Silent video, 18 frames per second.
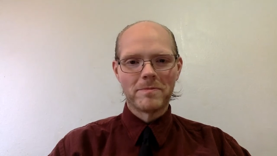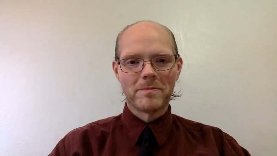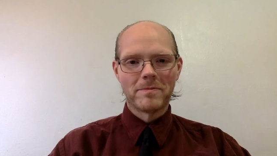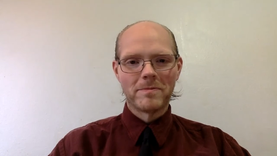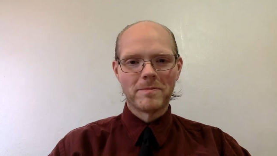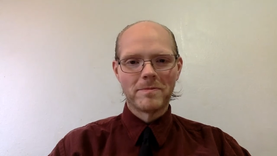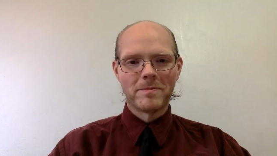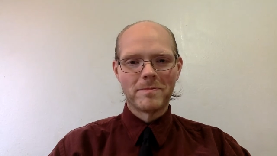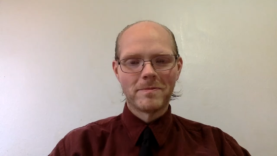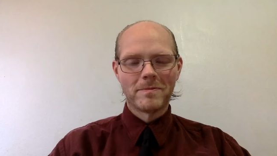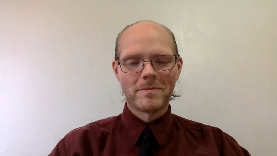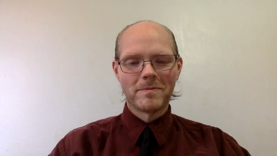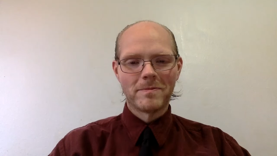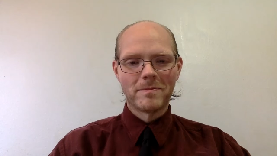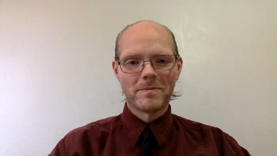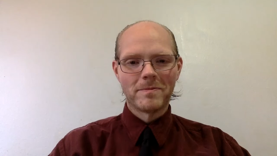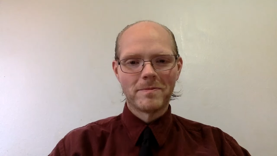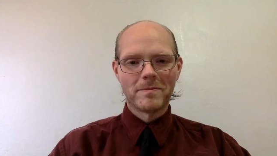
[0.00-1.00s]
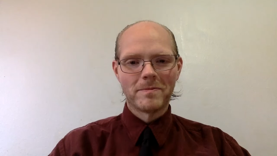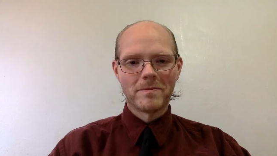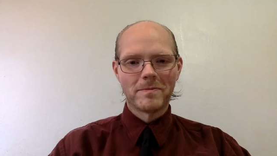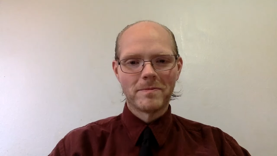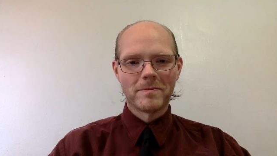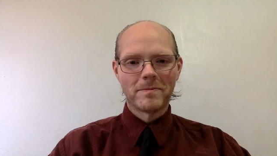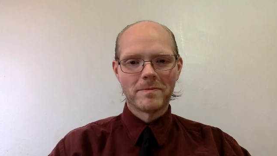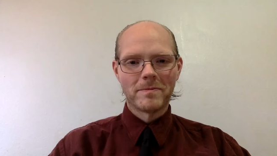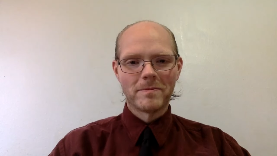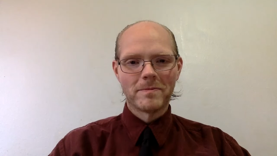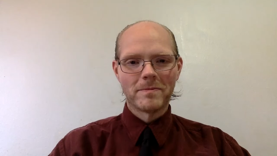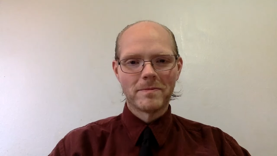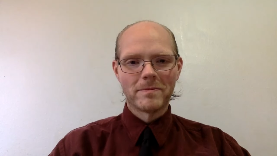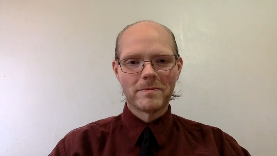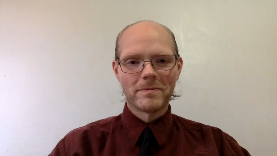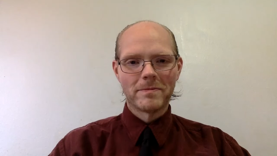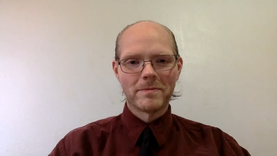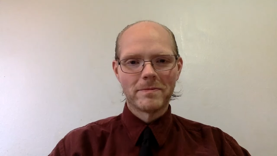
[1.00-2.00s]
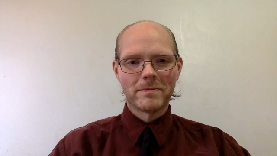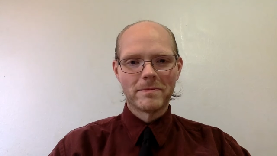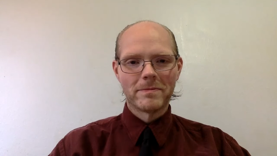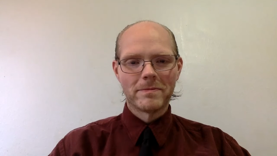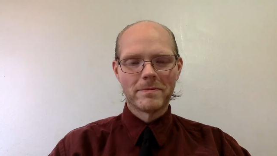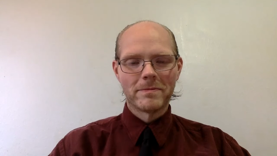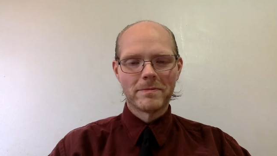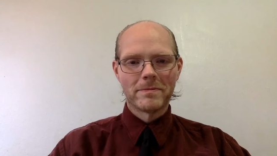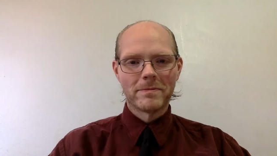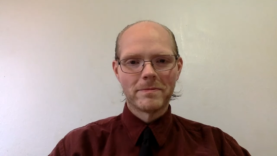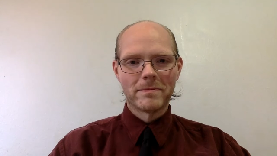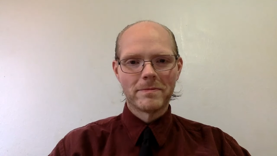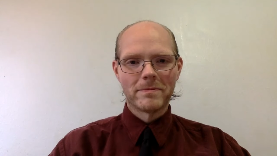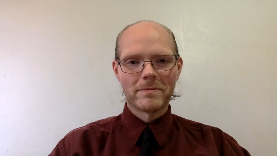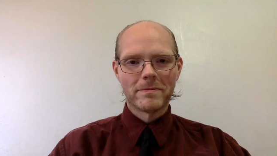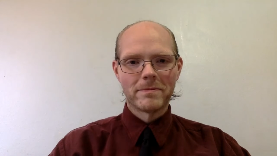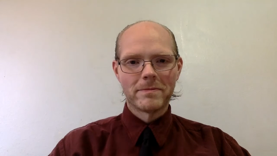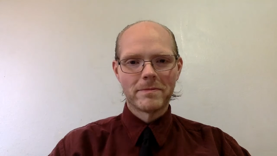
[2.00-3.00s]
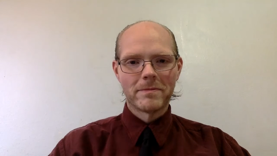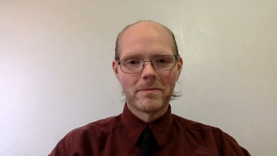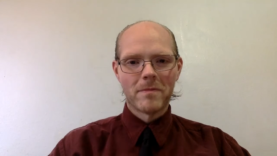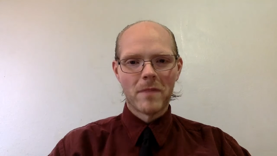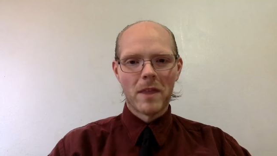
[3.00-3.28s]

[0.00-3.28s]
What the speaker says: No one is speaking in this clip.